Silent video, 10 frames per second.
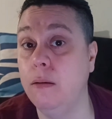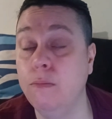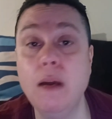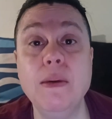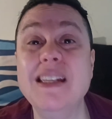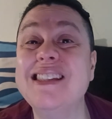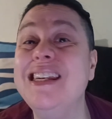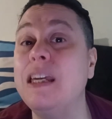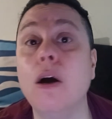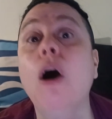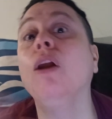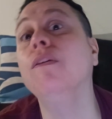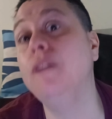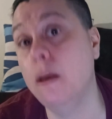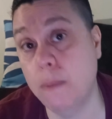maybe C, all
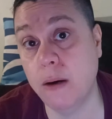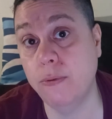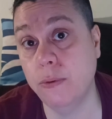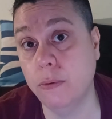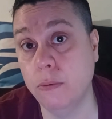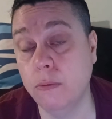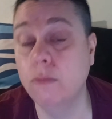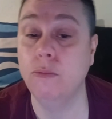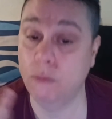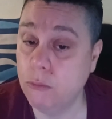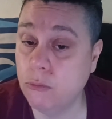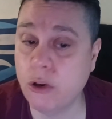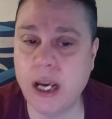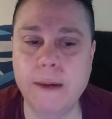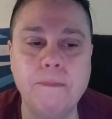of the above,
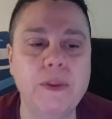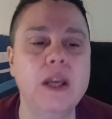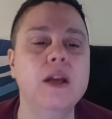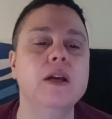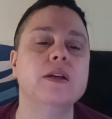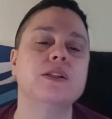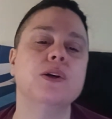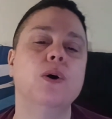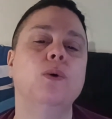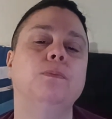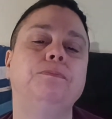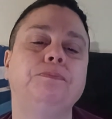right? So